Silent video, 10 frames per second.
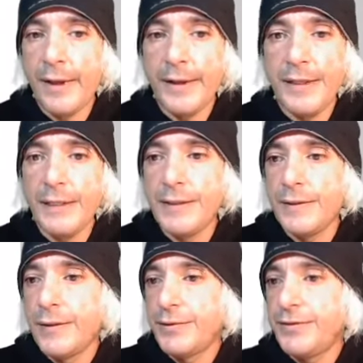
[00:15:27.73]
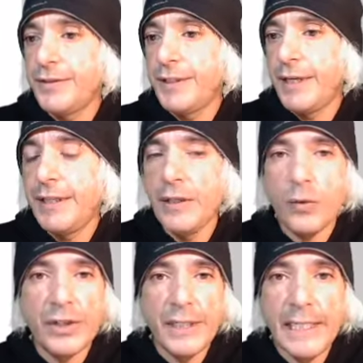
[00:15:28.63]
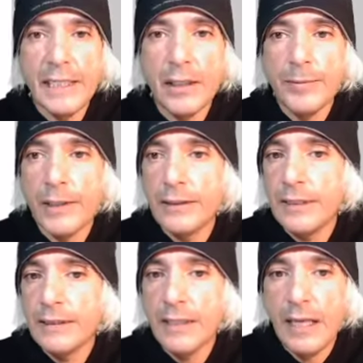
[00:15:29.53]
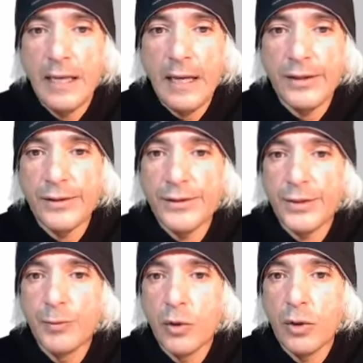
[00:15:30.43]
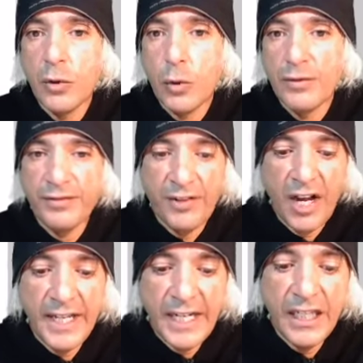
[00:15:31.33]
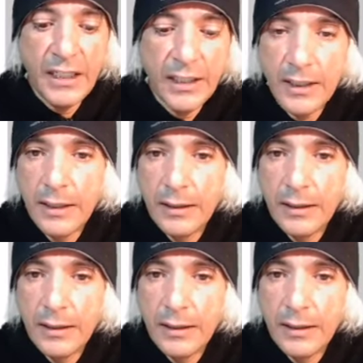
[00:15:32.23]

I think he's going free. I think we're going to hear about this either tomorrow or Friday.